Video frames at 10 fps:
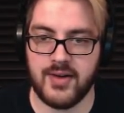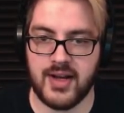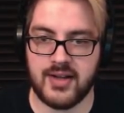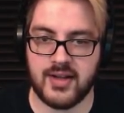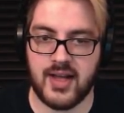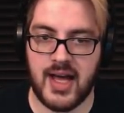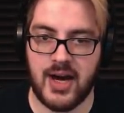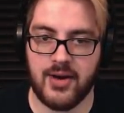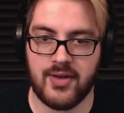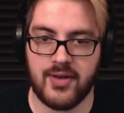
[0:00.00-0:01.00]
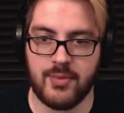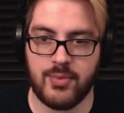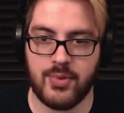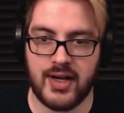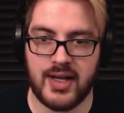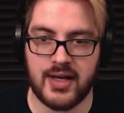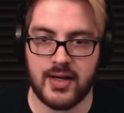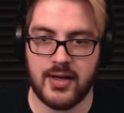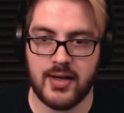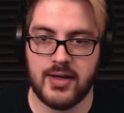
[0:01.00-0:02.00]
and the care that they put
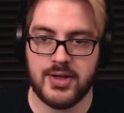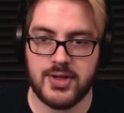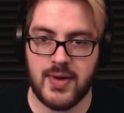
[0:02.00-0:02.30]
in to